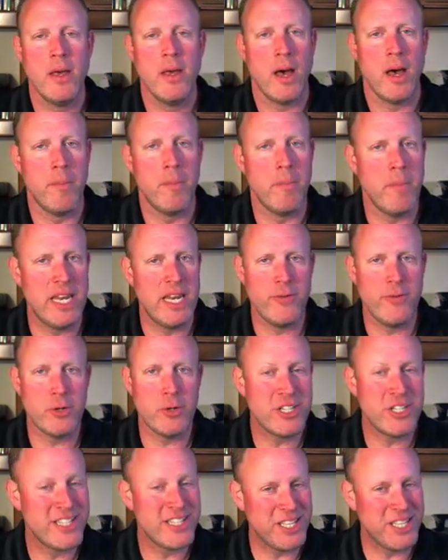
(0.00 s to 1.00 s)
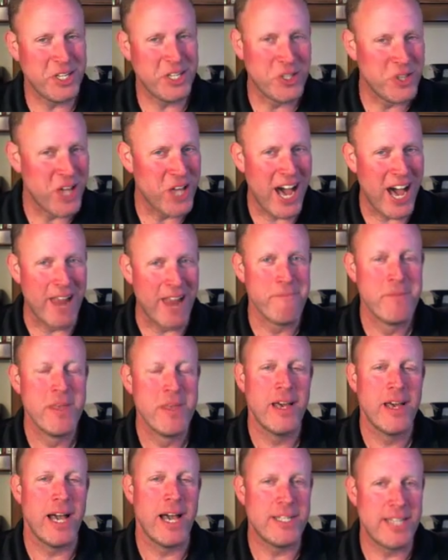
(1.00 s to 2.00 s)
Many of you are still not
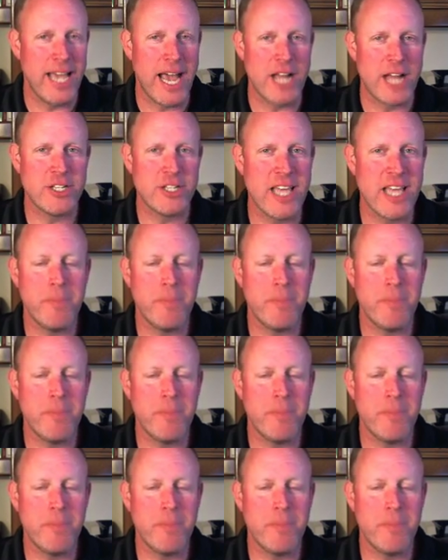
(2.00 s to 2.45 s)
attaching